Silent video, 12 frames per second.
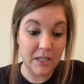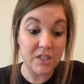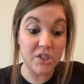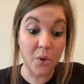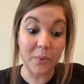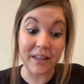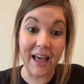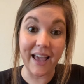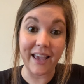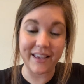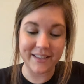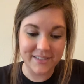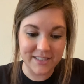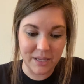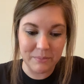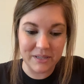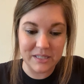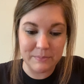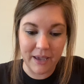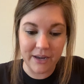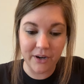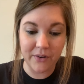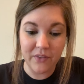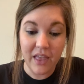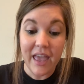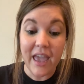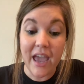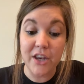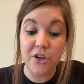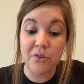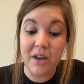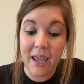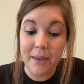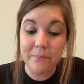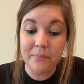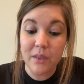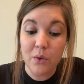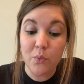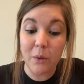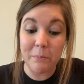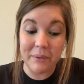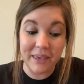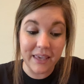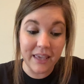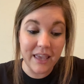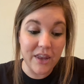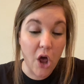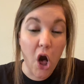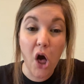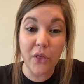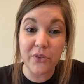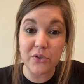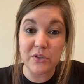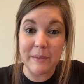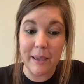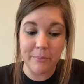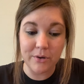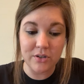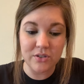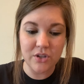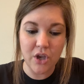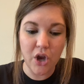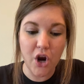So will I, said Miss Spider, and your name will be in all the newspapers.